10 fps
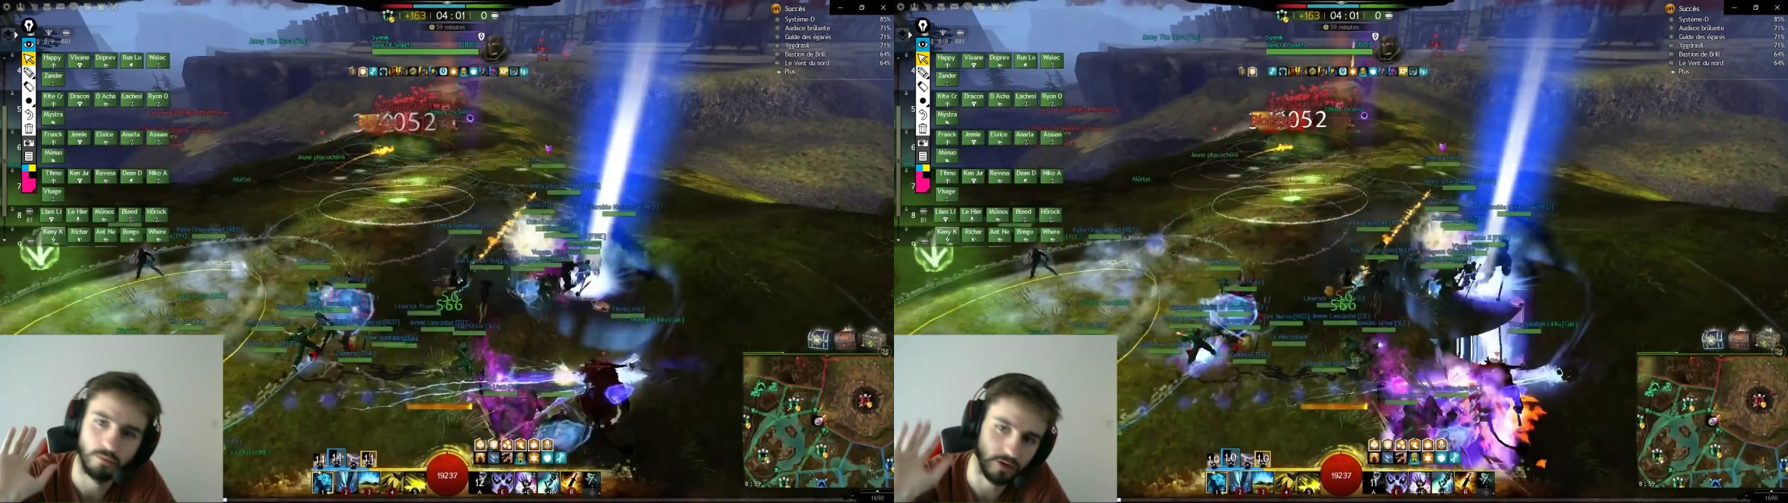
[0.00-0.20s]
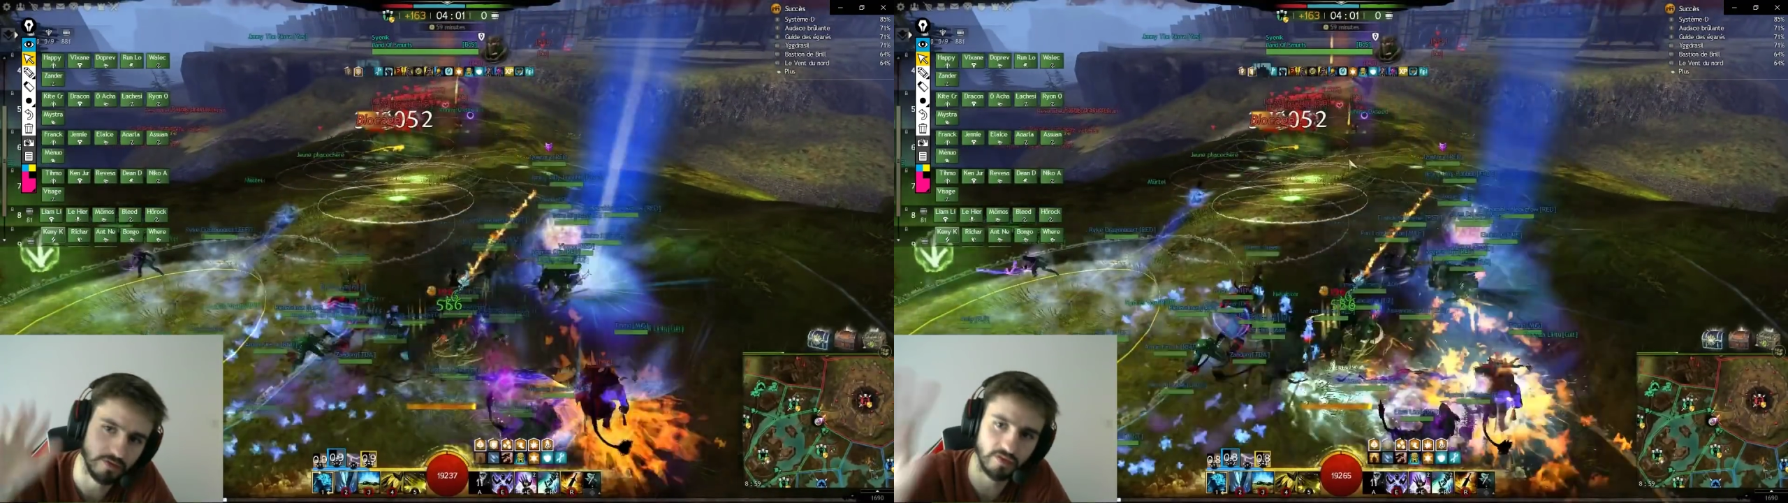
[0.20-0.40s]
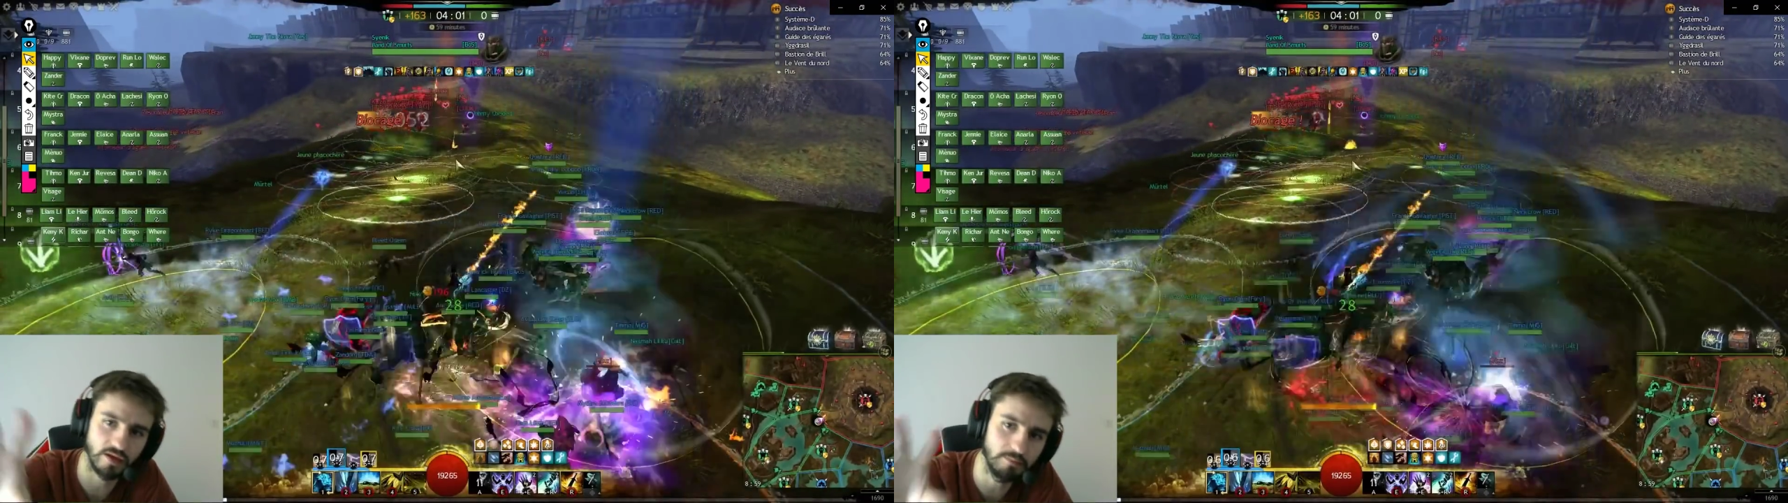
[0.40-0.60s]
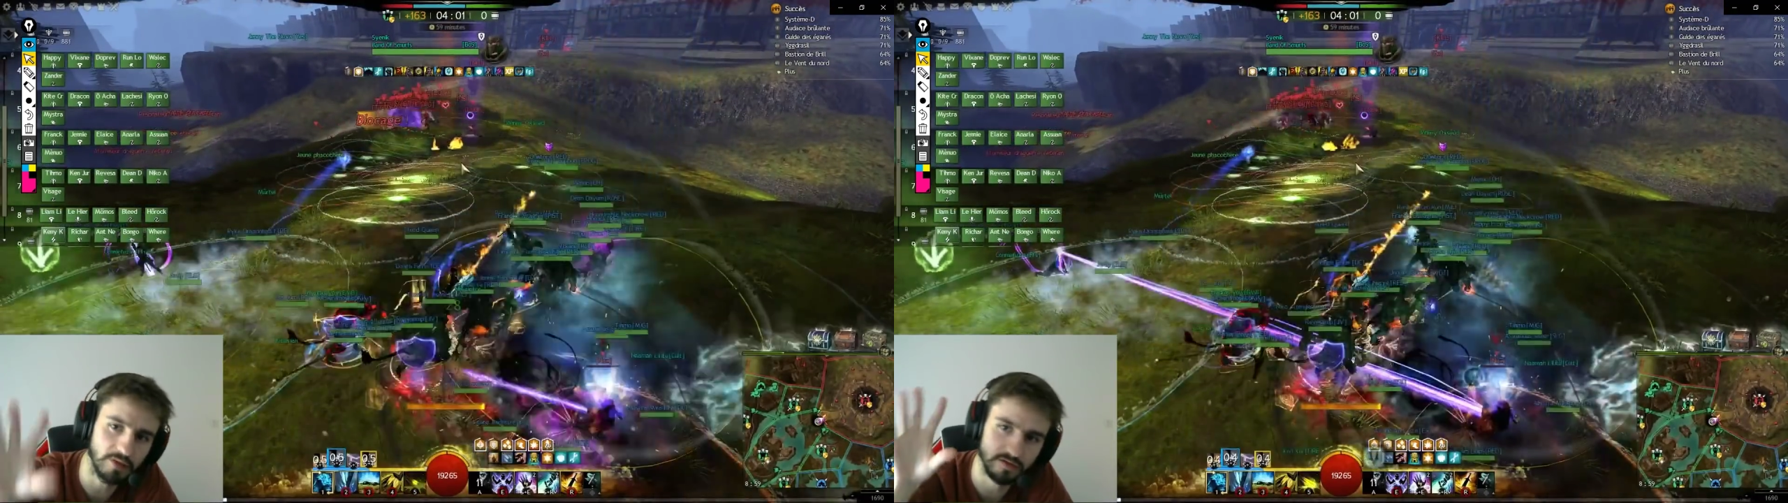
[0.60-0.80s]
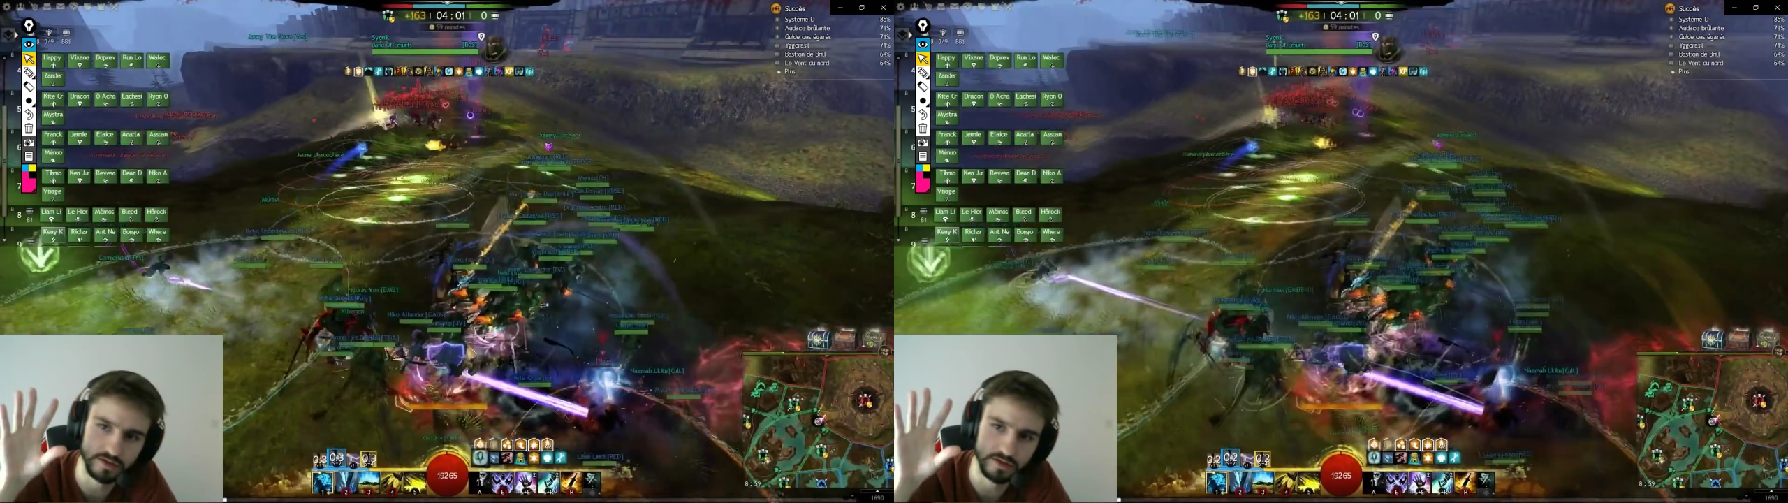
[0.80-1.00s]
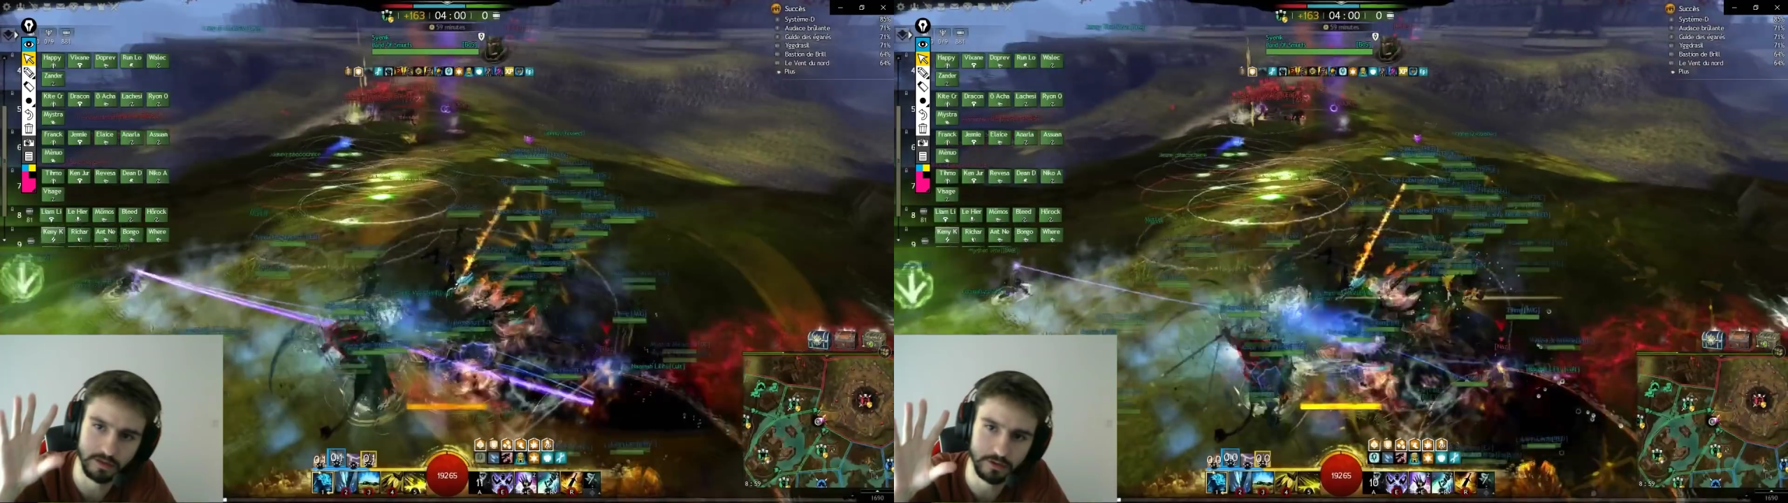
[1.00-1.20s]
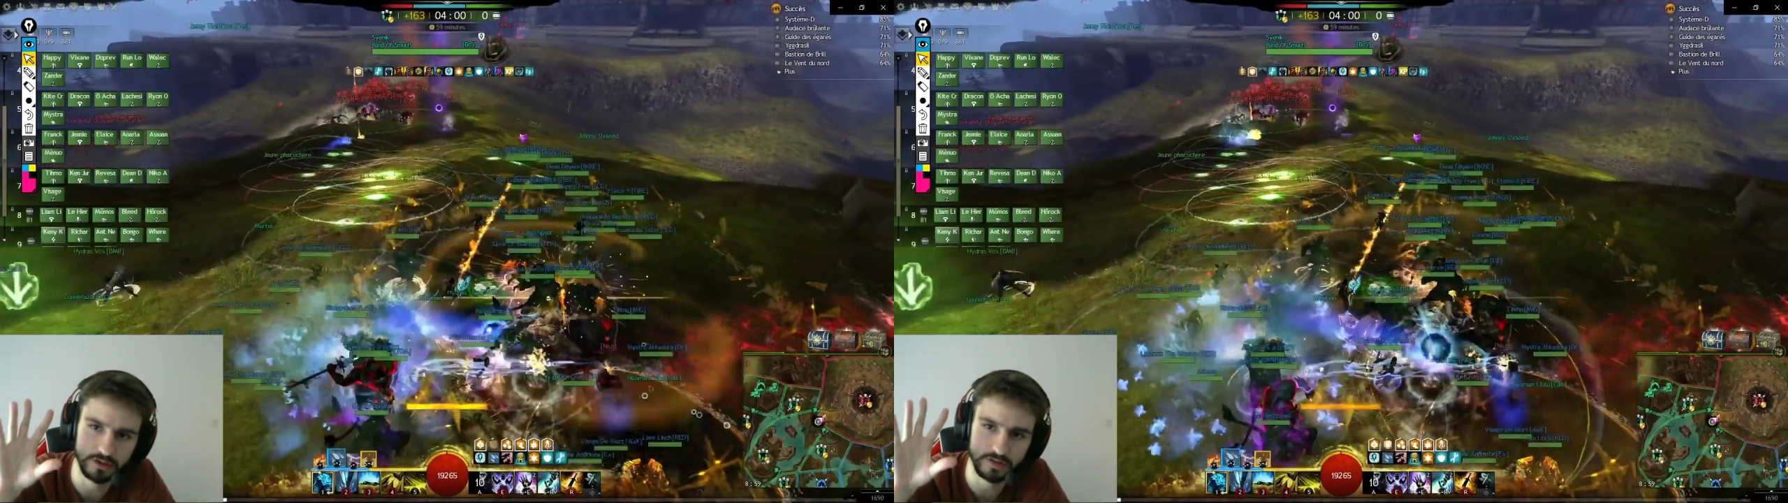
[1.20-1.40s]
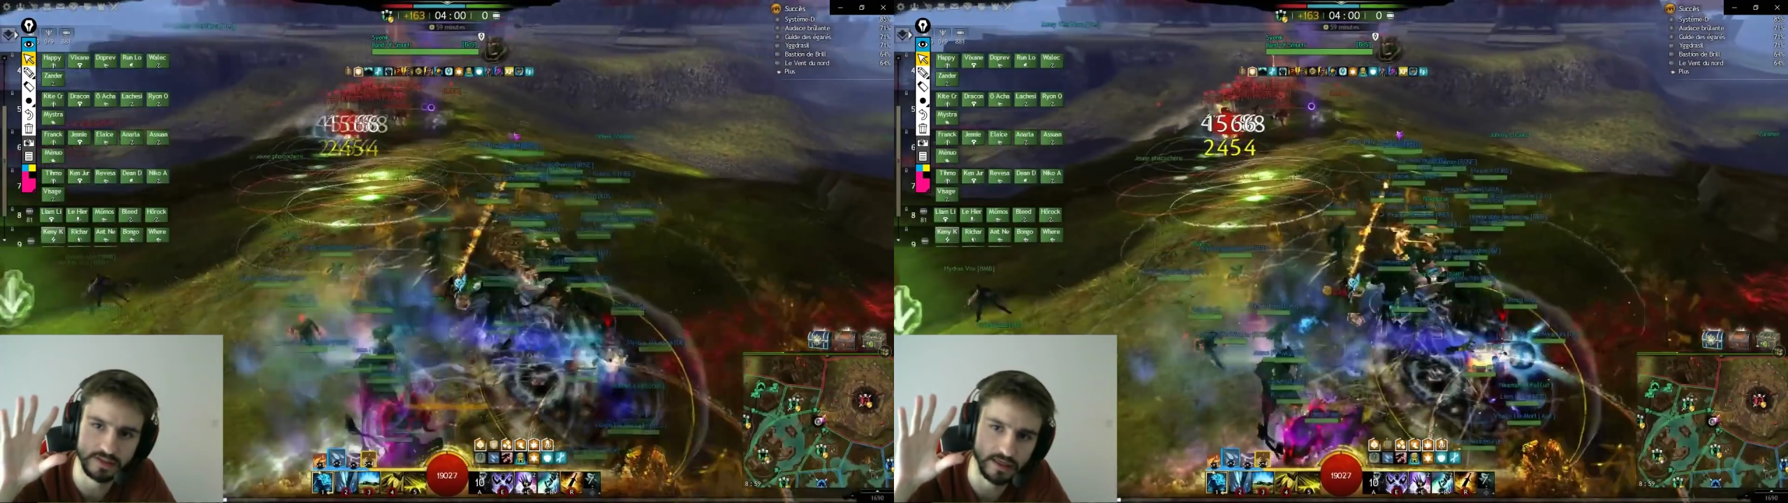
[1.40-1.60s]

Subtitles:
Once again, meteor shower just